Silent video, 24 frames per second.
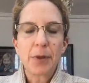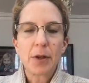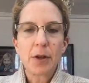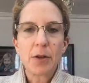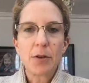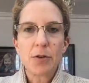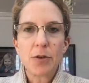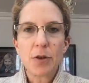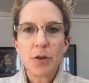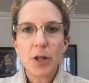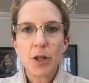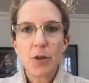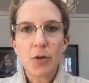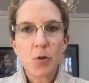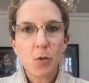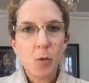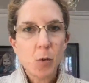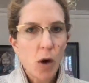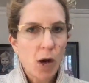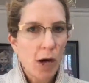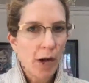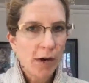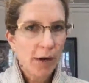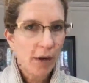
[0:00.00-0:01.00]
So there's
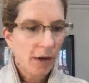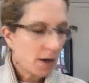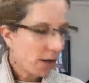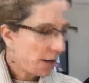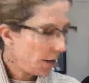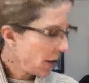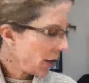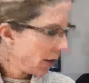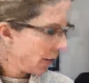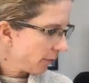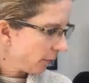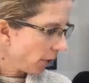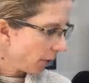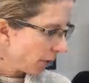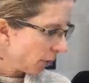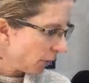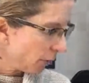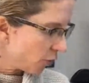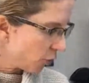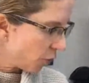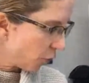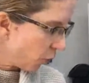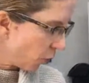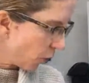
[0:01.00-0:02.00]
one, I've got a little
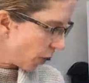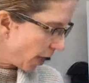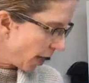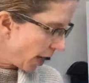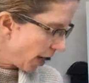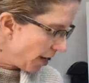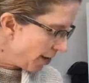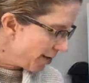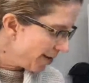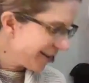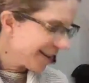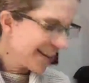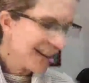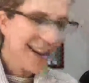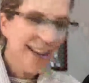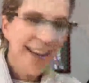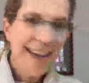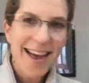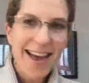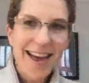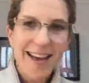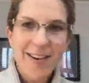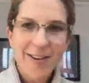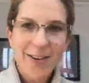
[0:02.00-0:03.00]
drawer here
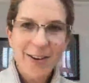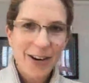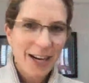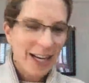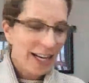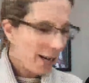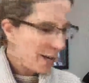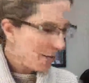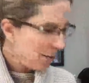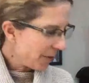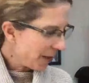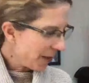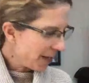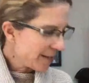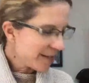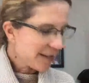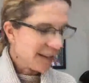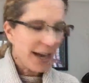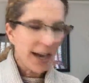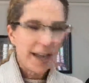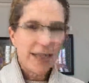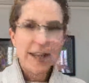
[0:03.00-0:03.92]
where I keep things.